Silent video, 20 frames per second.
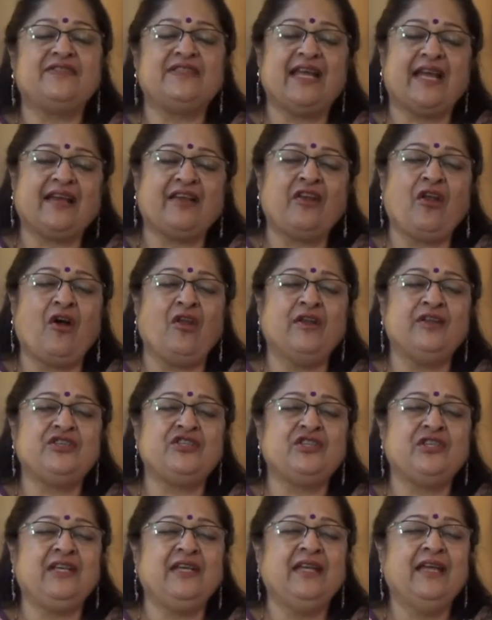
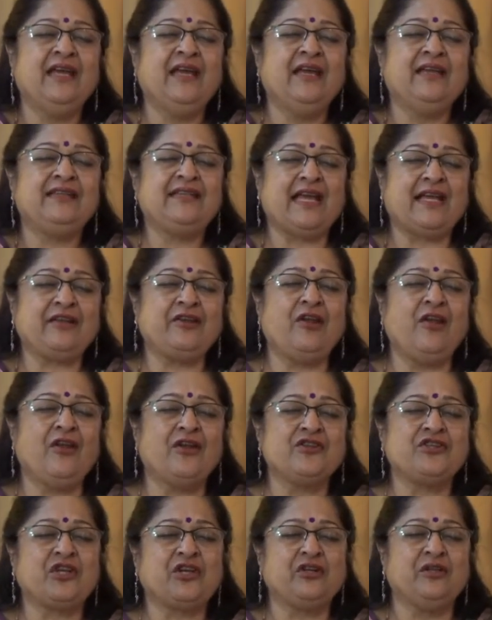
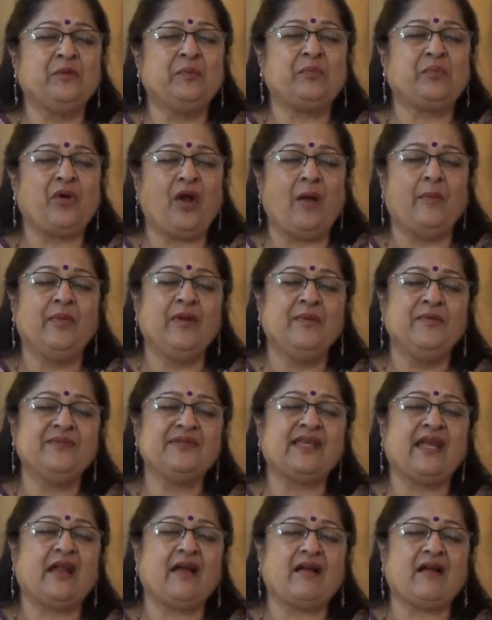technological
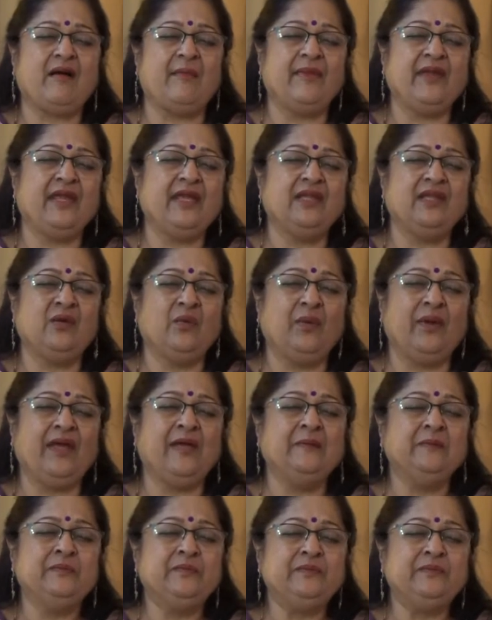problems that are coming in the way.